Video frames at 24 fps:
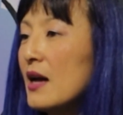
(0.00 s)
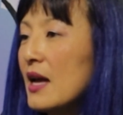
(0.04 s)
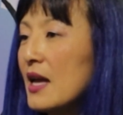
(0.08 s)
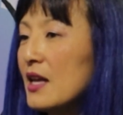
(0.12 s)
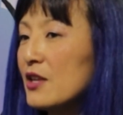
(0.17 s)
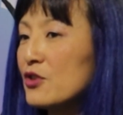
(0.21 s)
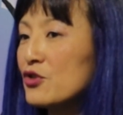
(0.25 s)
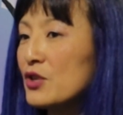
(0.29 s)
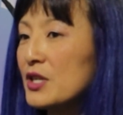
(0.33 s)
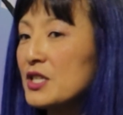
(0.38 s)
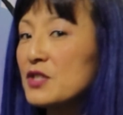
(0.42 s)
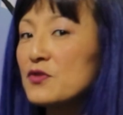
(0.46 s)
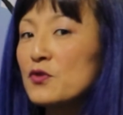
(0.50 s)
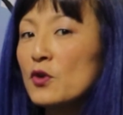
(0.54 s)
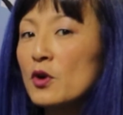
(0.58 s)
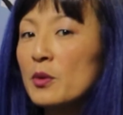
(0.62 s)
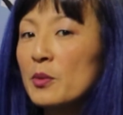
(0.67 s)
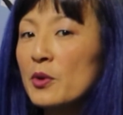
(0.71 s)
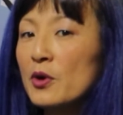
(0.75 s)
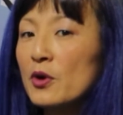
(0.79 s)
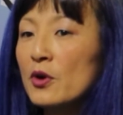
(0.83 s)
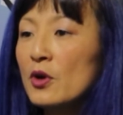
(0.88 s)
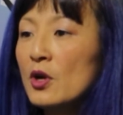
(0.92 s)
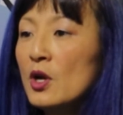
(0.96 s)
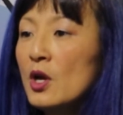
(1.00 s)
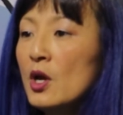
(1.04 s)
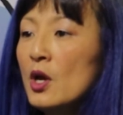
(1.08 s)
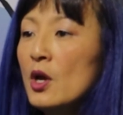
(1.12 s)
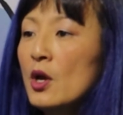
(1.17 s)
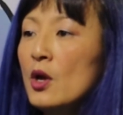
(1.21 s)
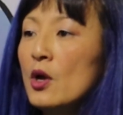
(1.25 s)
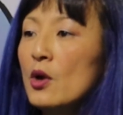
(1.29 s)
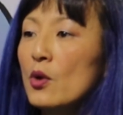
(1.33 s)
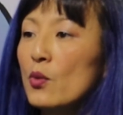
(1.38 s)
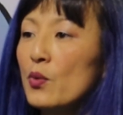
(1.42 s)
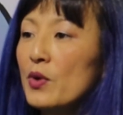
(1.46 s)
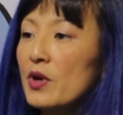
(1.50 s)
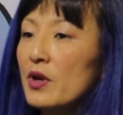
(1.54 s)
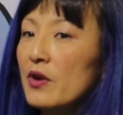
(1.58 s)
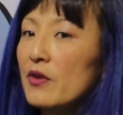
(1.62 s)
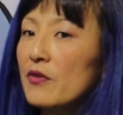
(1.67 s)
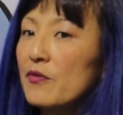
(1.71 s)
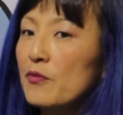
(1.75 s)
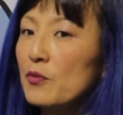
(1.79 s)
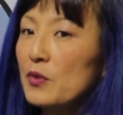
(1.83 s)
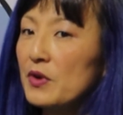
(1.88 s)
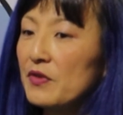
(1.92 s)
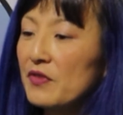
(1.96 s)
and transformer.
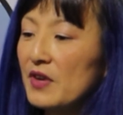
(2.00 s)
We've